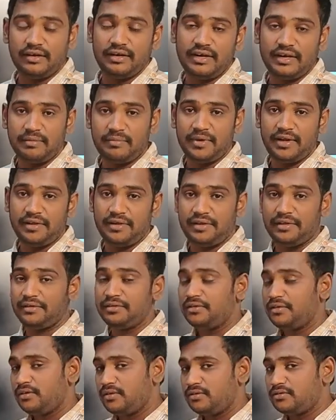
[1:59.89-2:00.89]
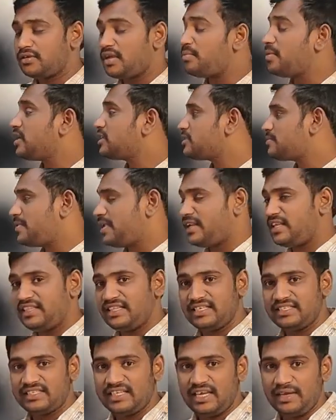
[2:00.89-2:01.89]
data mining. So I am
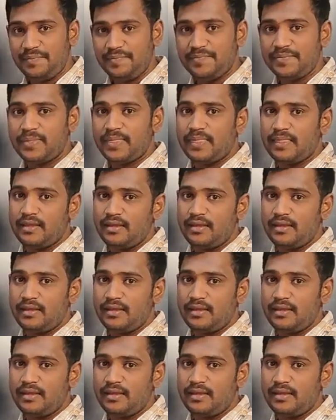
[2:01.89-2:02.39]
explaining the same.